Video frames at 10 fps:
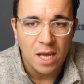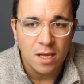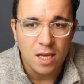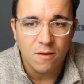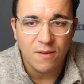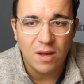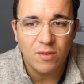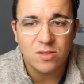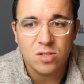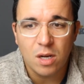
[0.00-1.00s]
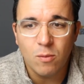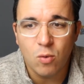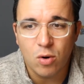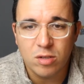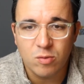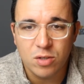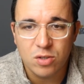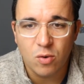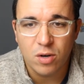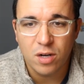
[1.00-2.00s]
He found that some words were
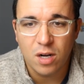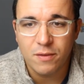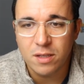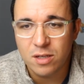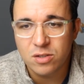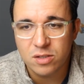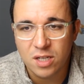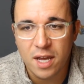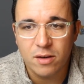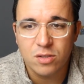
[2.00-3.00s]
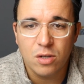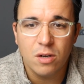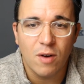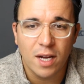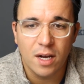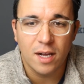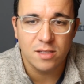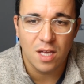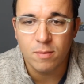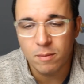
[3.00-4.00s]
distorted enough that digital scanners couldn't recognize
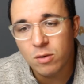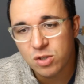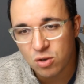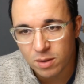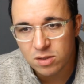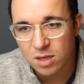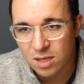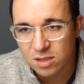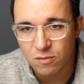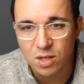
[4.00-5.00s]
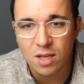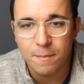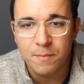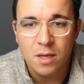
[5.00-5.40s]
them, but most humans could easily read them.